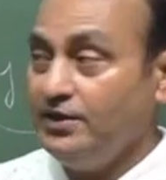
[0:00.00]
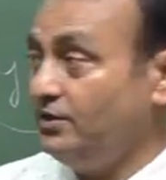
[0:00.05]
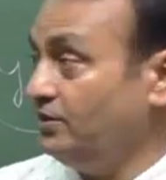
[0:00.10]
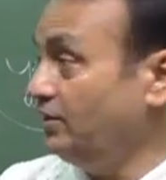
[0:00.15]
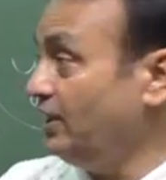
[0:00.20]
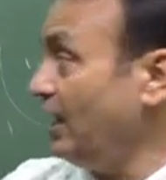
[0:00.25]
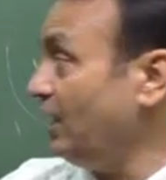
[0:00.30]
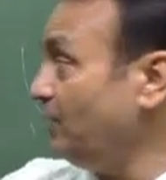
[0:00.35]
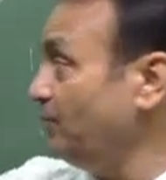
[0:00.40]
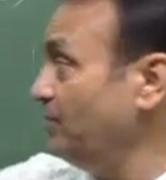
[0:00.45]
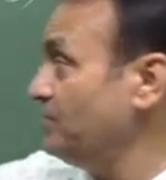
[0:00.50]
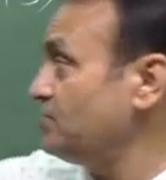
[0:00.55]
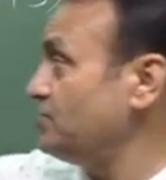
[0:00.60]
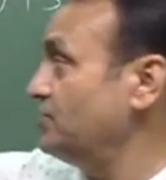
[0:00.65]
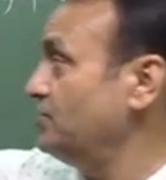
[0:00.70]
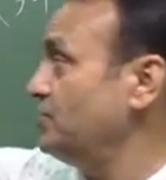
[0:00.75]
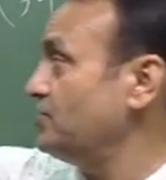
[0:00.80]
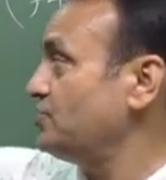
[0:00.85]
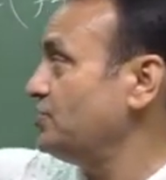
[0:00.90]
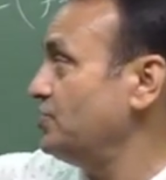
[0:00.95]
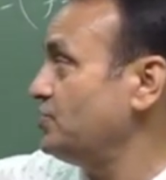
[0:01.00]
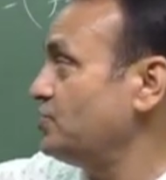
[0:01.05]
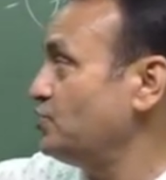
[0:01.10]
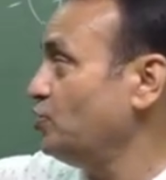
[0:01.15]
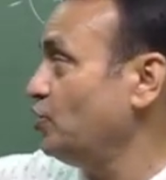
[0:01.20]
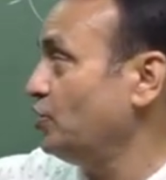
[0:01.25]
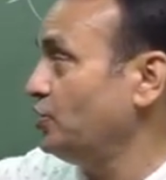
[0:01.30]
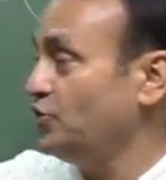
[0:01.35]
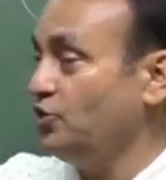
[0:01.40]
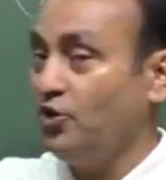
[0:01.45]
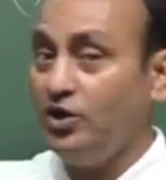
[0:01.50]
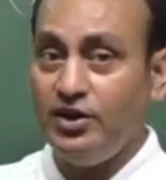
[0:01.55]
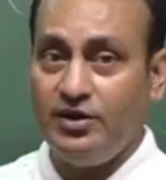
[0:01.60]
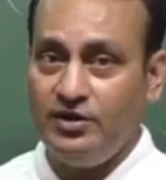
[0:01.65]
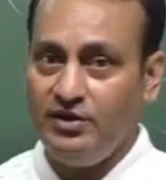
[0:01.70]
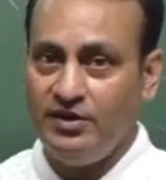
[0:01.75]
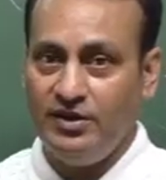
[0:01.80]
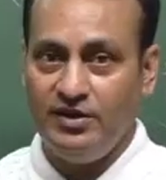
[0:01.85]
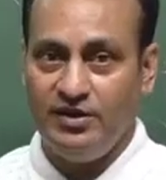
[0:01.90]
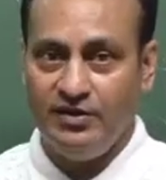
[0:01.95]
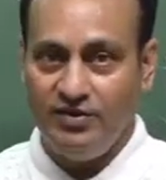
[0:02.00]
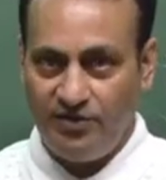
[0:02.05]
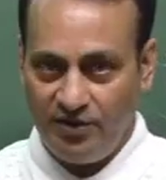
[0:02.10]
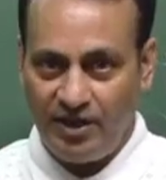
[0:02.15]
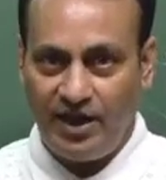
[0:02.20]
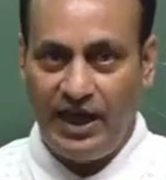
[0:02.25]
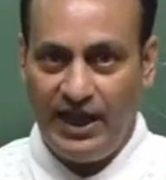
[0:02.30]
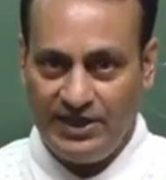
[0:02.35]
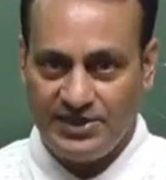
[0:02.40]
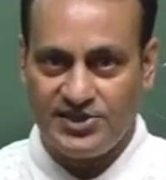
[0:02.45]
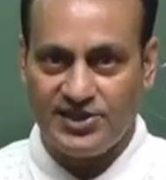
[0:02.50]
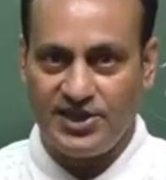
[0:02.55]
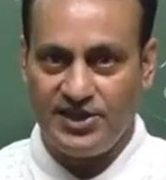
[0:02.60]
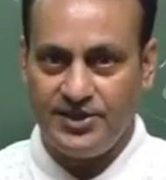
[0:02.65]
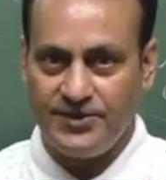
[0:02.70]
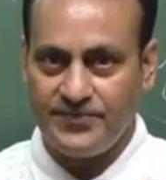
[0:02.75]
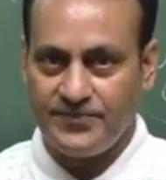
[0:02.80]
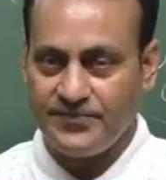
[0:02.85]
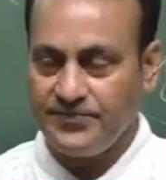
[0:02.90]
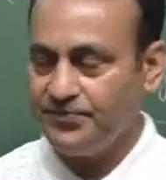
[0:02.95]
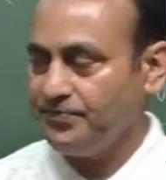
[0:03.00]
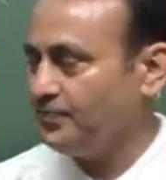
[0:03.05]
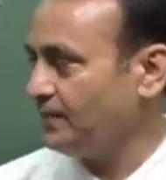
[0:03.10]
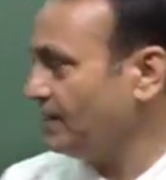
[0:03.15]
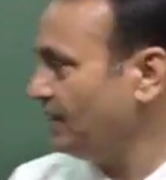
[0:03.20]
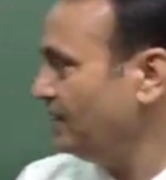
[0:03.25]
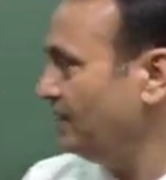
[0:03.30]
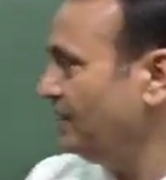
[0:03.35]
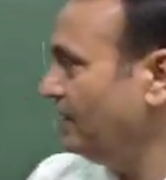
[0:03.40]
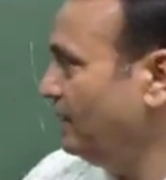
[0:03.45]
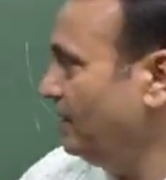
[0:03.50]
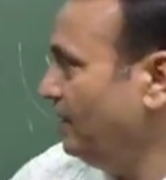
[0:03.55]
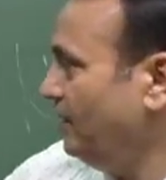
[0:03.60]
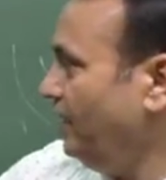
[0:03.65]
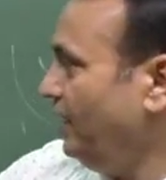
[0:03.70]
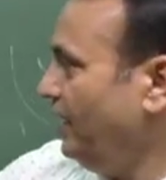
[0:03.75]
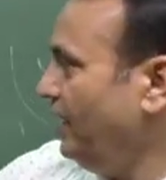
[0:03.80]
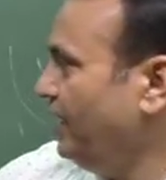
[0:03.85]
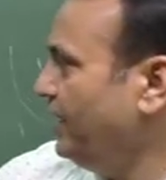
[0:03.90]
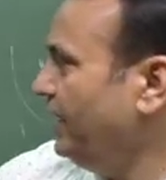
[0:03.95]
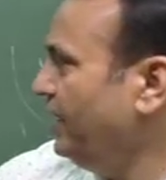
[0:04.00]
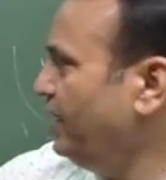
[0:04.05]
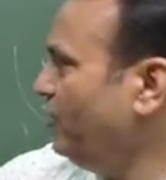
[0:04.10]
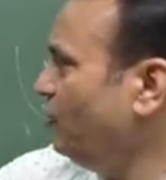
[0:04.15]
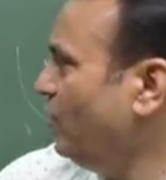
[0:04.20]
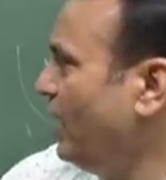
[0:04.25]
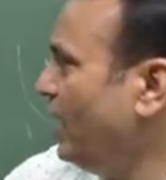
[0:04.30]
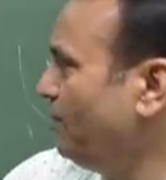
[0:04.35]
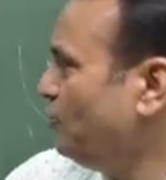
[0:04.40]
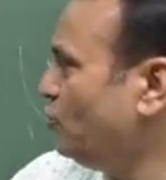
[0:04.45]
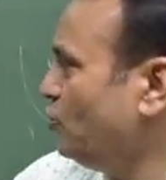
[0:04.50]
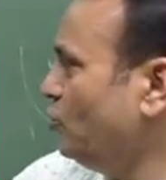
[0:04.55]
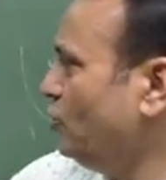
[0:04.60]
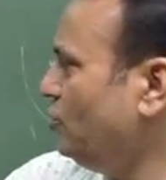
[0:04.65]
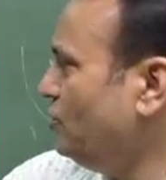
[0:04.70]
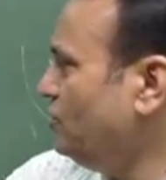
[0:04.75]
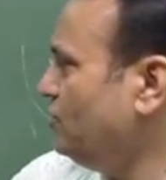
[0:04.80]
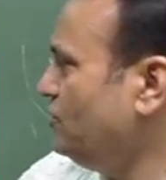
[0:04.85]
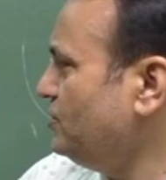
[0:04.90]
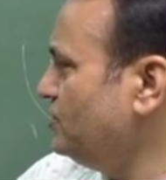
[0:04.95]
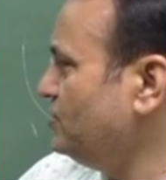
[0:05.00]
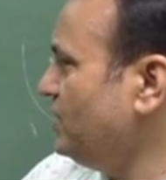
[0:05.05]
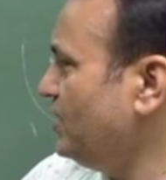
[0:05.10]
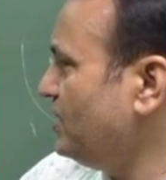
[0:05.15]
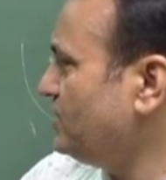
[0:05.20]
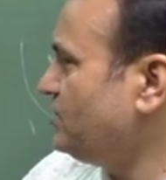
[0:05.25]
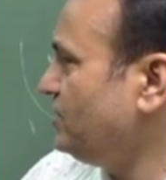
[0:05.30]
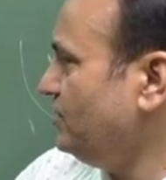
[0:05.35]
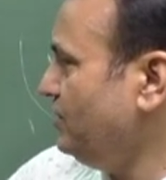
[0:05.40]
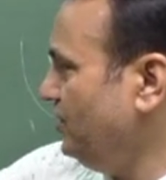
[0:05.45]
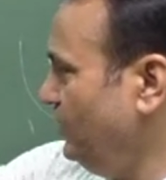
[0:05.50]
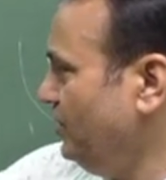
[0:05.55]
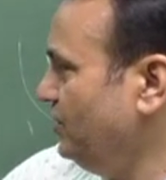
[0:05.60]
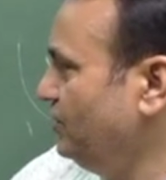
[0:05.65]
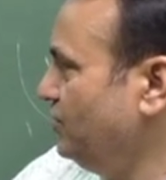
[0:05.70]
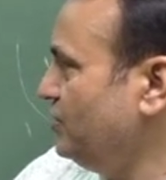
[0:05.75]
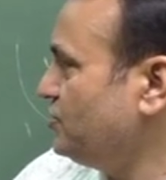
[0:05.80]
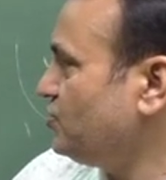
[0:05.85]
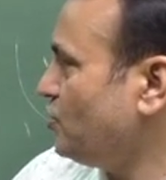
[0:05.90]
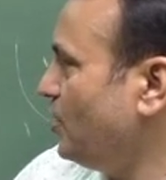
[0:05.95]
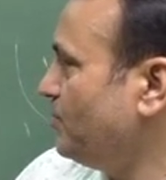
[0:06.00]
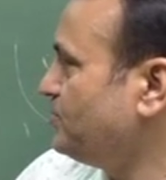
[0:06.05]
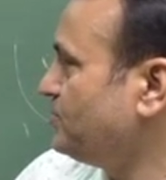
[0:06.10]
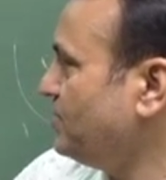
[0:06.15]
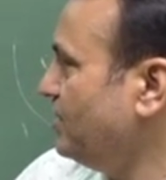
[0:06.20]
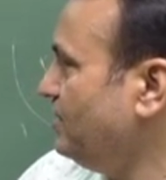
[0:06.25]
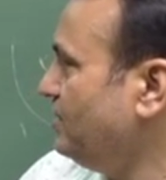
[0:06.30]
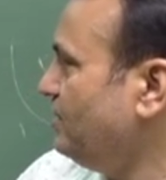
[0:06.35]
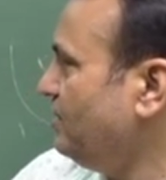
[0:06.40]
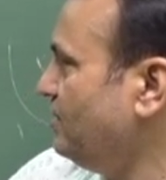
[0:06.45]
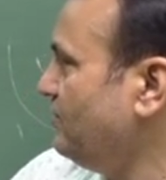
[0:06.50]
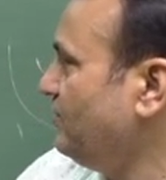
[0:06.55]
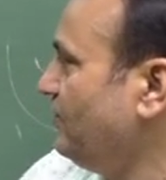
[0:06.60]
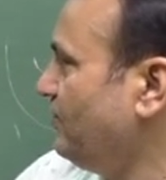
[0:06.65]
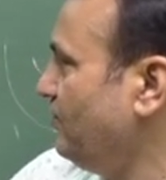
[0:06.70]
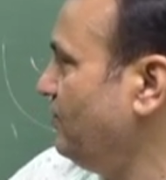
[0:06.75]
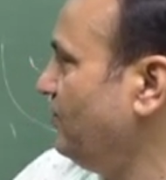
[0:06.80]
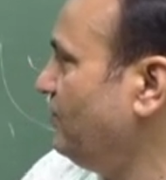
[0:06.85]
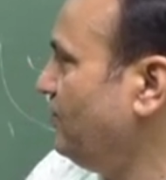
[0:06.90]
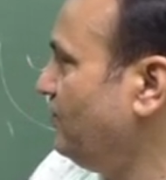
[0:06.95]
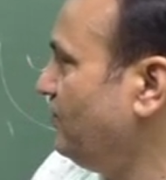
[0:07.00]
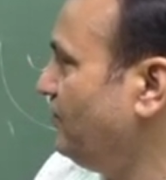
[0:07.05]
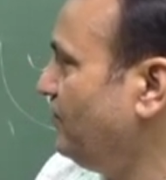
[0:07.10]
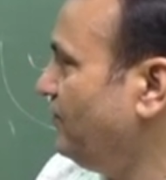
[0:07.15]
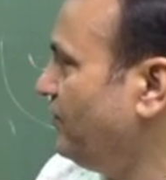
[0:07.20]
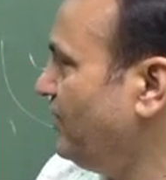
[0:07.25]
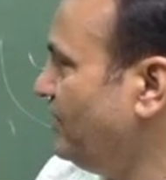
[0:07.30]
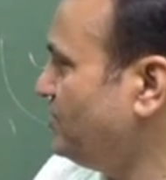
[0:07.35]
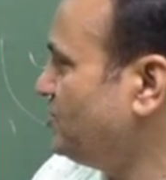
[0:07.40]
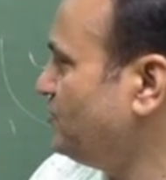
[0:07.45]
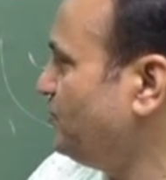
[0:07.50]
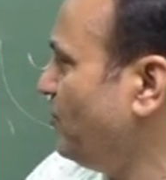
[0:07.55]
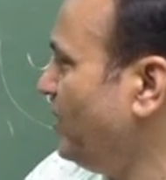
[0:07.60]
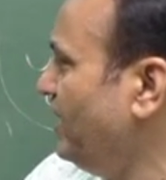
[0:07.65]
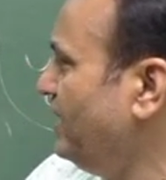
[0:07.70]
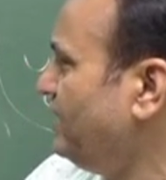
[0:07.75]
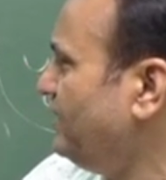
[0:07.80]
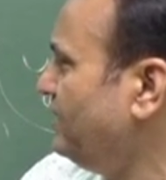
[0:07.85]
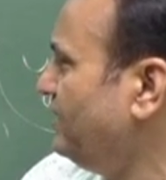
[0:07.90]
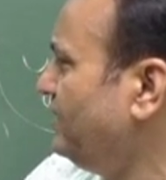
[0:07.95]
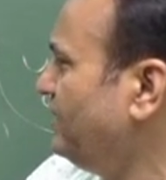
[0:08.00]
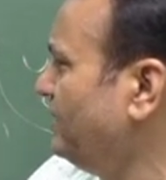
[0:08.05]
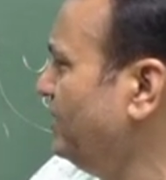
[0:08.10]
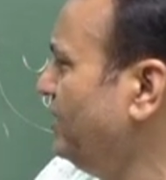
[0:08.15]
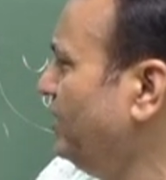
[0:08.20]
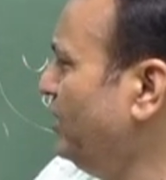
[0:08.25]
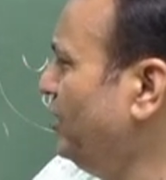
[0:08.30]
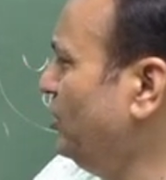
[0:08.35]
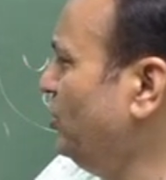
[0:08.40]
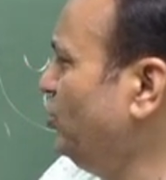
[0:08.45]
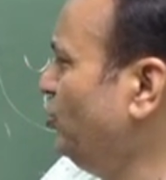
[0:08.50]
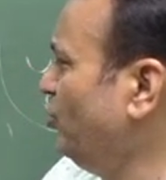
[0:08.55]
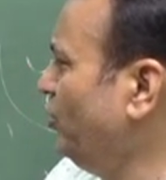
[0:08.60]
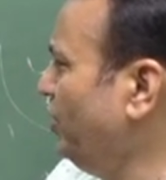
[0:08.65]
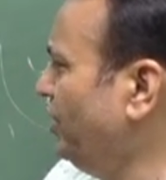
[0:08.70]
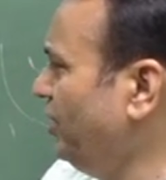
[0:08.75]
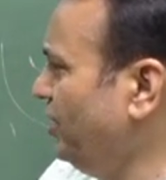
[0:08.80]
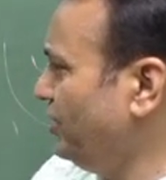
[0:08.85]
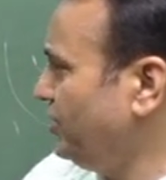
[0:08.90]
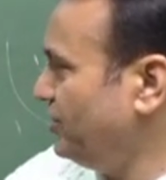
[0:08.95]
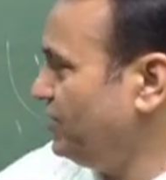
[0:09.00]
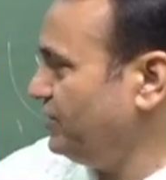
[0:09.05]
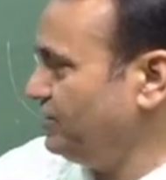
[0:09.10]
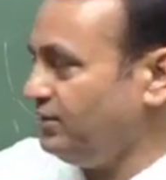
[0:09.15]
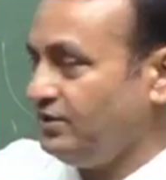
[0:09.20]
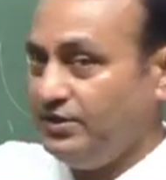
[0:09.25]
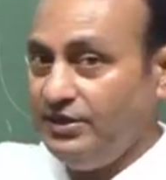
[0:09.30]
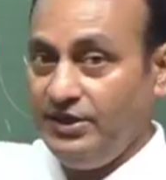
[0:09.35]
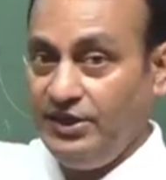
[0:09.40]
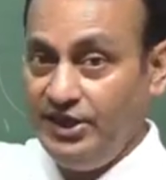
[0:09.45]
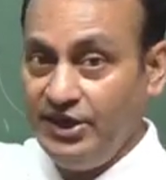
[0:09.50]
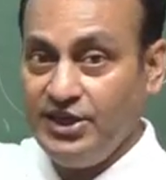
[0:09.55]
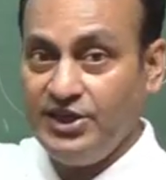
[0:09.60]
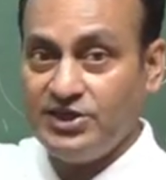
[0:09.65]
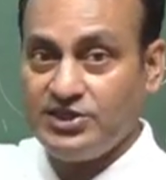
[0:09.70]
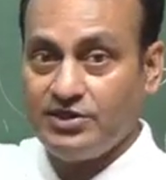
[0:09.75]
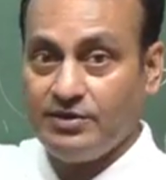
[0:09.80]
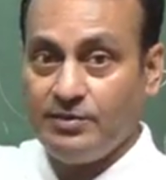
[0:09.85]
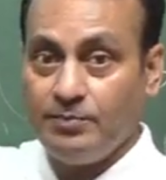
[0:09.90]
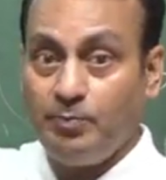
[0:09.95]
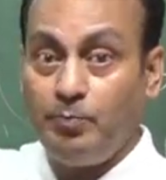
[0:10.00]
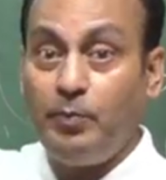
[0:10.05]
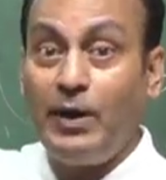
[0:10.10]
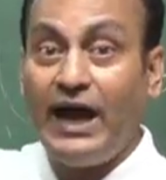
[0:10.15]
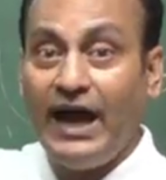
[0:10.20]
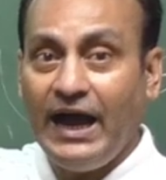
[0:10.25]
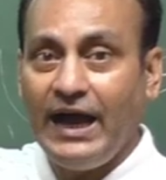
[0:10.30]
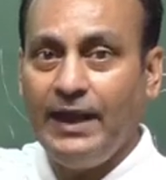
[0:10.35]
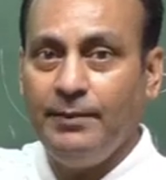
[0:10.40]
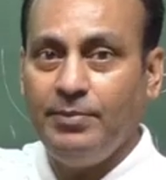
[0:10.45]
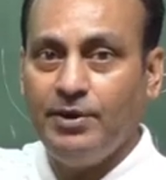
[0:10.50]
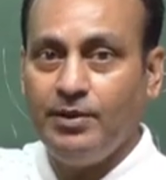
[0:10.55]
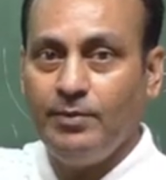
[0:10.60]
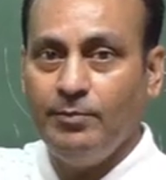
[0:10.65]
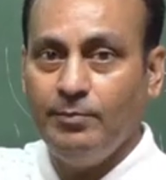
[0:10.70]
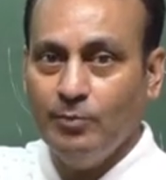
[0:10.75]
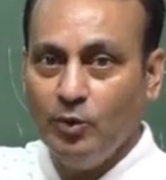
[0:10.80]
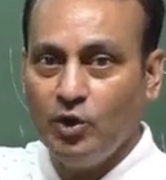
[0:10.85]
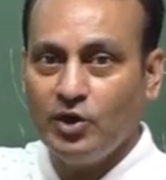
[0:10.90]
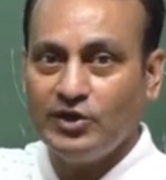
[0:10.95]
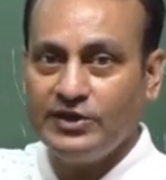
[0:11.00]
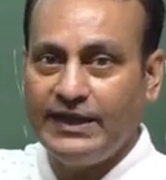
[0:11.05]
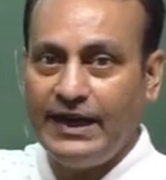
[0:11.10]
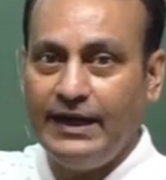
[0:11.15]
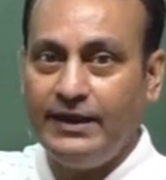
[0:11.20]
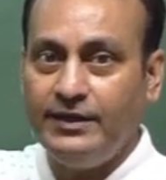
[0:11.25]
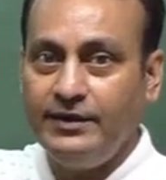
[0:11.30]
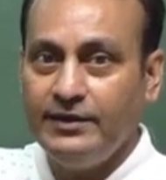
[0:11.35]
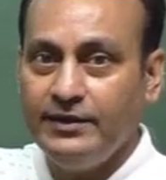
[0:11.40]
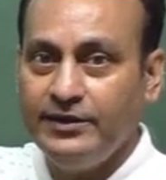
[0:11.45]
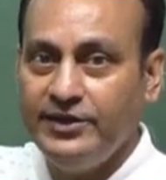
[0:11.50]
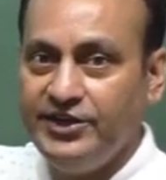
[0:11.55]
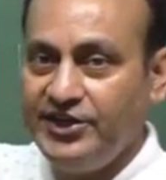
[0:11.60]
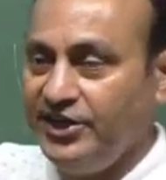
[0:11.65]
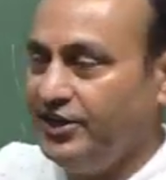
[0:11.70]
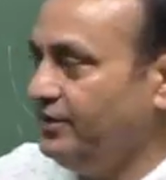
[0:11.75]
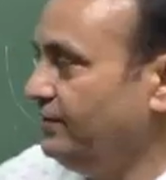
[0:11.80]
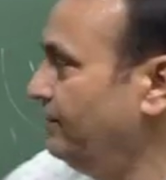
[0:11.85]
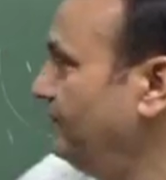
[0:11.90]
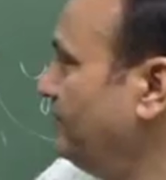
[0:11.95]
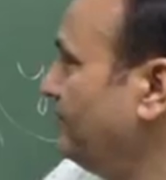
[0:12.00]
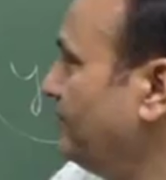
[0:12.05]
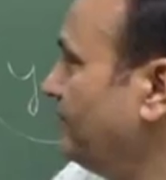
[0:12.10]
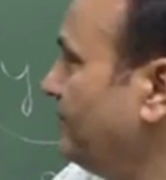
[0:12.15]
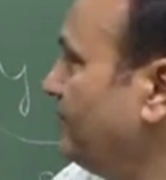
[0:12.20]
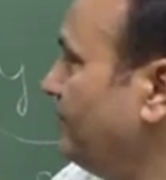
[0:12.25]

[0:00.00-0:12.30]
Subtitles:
That means this is not your answer. Again, you have to judge in this option. First point, unit is 5 more than 10.